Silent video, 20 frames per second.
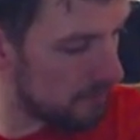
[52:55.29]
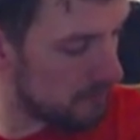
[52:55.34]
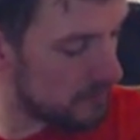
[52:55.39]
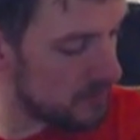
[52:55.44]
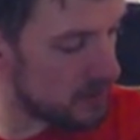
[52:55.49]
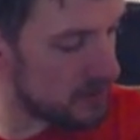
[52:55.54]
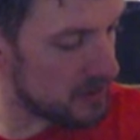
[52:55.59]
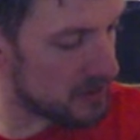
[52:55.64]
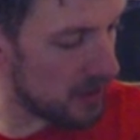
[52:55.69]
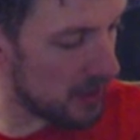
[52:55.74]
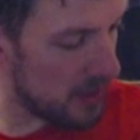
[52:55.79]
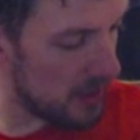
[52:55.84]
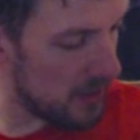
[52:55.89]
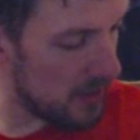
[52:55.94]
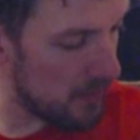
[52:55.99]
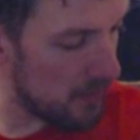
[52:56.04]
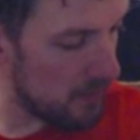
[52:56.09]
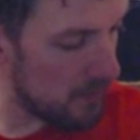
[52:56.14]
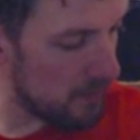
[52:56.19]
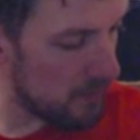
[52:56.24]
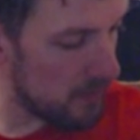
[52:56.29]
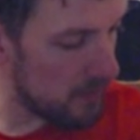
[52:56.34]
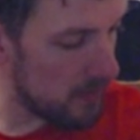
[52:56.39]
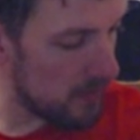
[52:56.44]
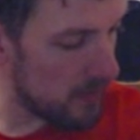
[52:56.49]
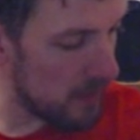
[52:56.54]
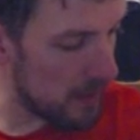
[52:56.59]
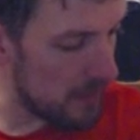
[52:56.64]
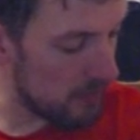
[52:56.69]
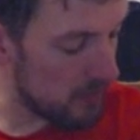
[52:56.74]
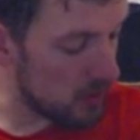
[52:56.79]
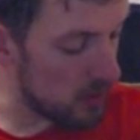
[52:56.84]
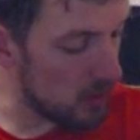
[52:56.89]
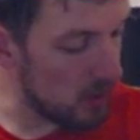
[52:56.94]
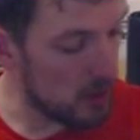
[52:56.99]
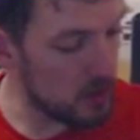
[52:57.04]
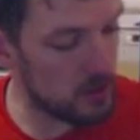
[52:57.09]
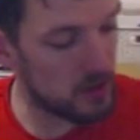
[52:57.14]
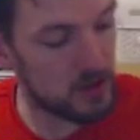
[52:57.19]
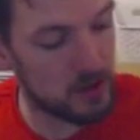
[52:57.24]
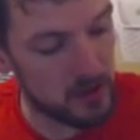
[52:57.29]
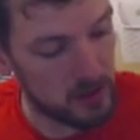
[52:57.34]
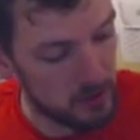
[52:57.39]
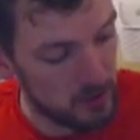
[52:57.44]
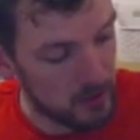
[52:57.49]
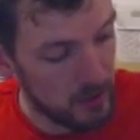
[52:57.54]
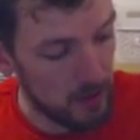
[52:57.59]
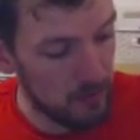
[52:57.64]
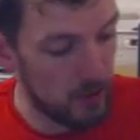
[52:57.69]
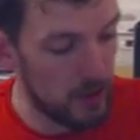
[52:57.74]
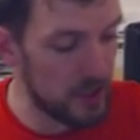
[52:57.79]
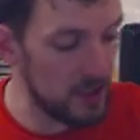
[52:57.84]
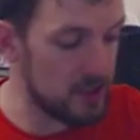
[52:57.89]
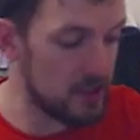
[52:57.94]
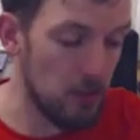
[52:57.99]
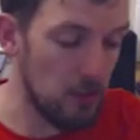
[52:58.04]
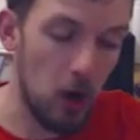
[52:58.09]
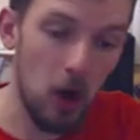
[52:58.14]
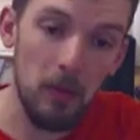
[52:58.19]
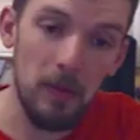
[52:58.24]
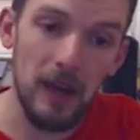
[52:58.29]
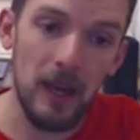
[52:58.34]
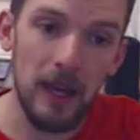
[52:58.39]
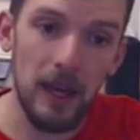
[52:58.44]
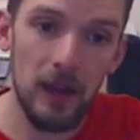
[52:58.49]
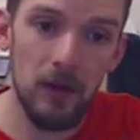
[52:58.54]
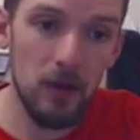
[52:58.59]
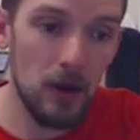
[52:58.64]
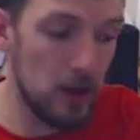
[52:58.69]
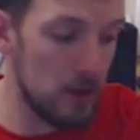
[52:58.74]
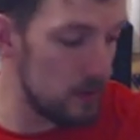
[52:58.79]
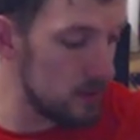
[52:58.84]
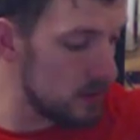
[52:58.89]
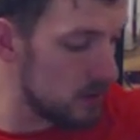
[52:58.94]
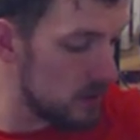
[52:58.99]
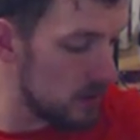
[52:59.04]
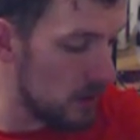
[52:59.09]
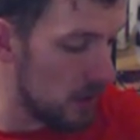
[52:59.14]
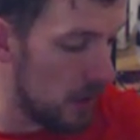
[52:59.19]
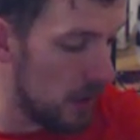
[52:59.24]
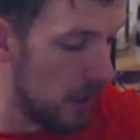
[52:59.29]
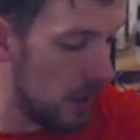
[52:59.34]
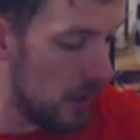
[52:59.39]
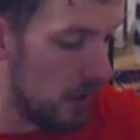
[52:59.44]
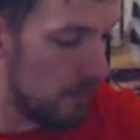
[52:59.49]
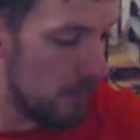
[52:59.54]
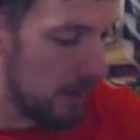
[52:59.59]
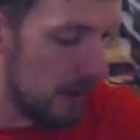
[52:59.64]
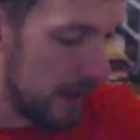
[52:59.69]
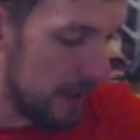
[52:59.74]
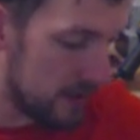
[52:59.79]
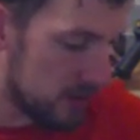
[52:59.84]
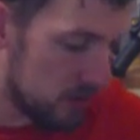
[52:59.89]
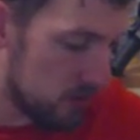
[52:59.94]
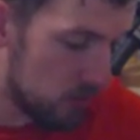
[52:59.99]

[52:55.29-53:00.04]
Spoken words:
So they released some Hobbit heroes and some